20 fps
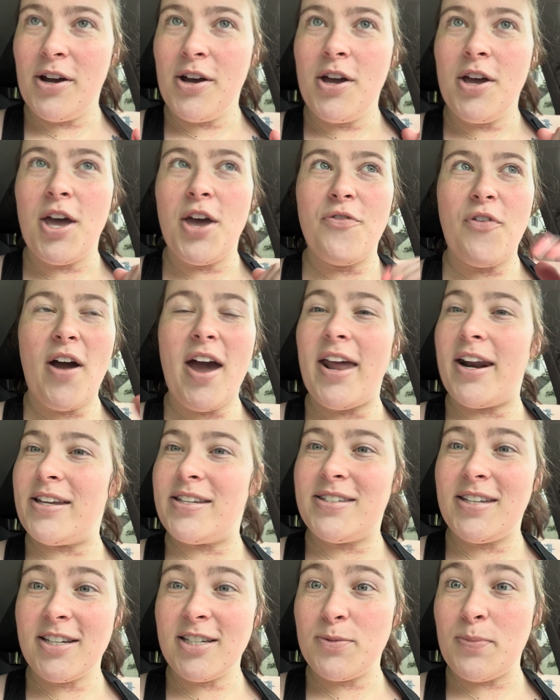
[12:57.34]
If I had a
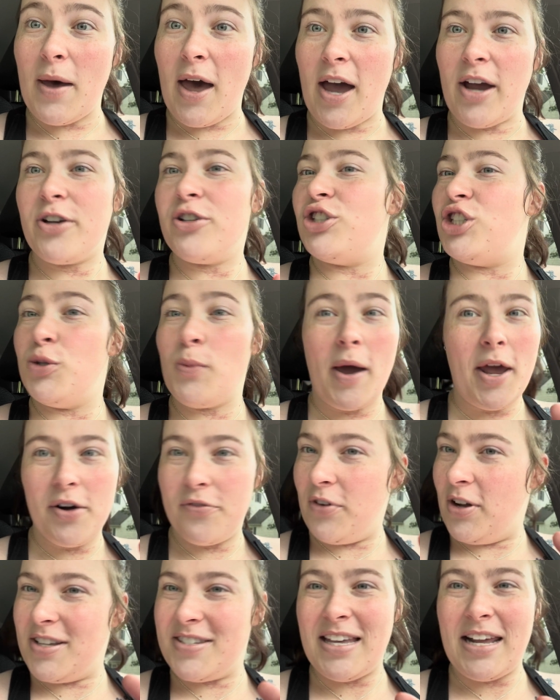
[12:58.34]
six-pack, she might have
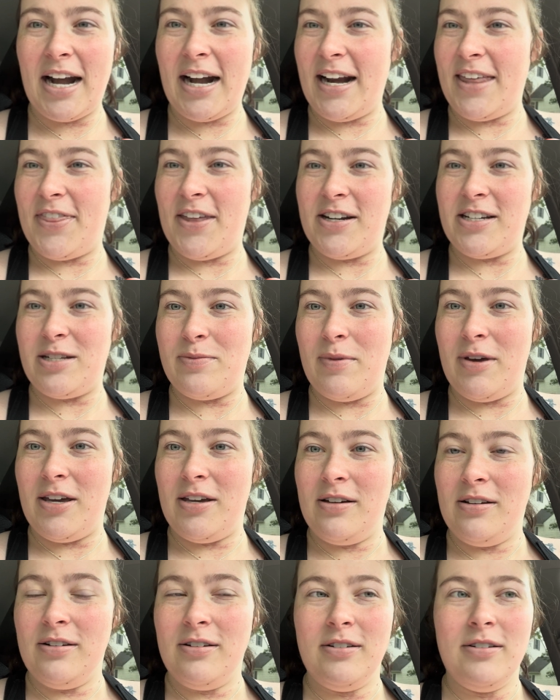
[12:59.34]
not said anything to me.
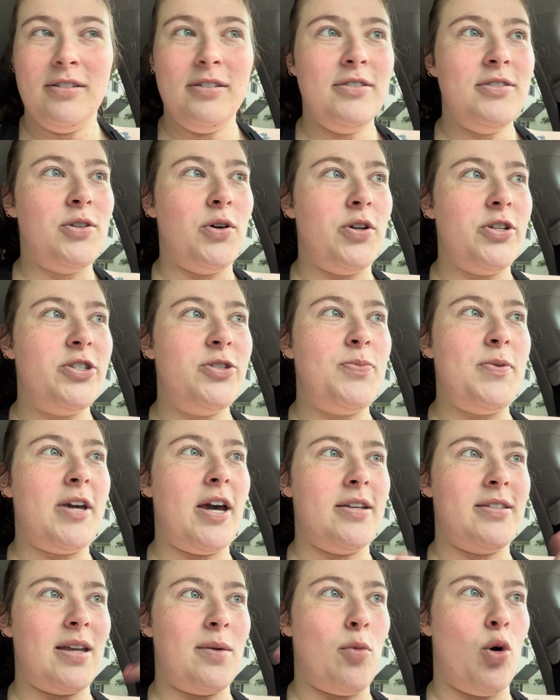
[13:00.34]
So it's
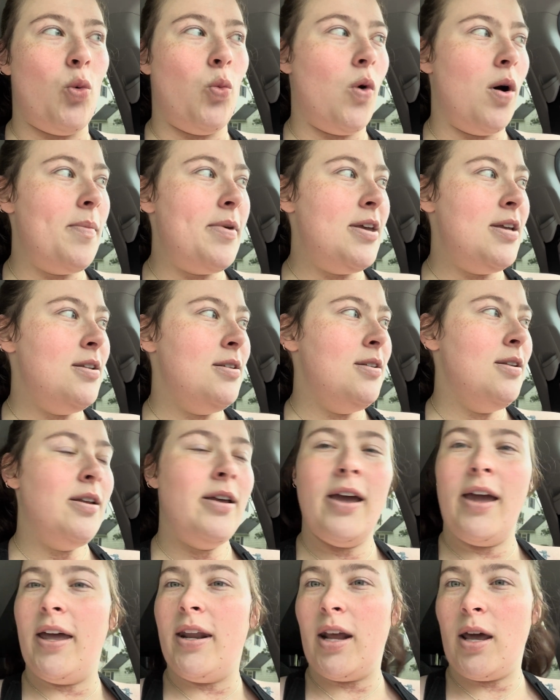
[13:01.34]
because I'm a woman
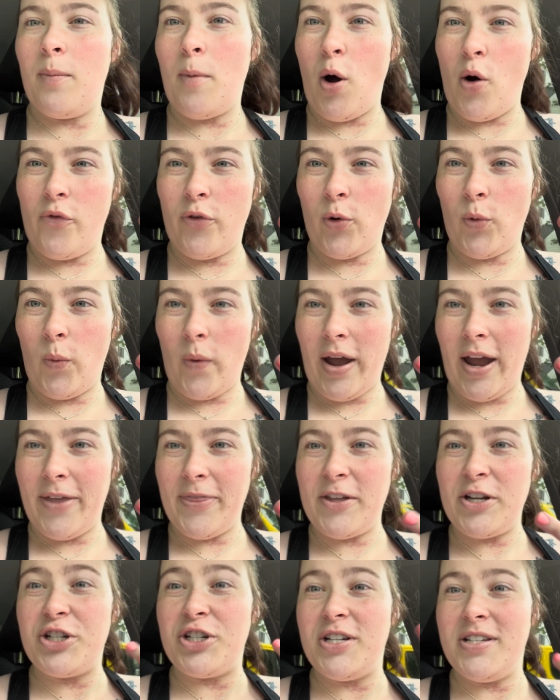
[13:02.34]
and I'm overweight
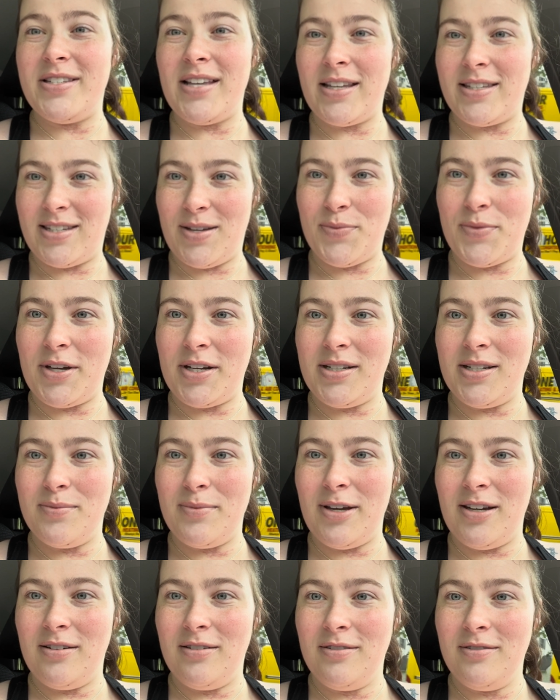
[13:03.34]
that she said something to me.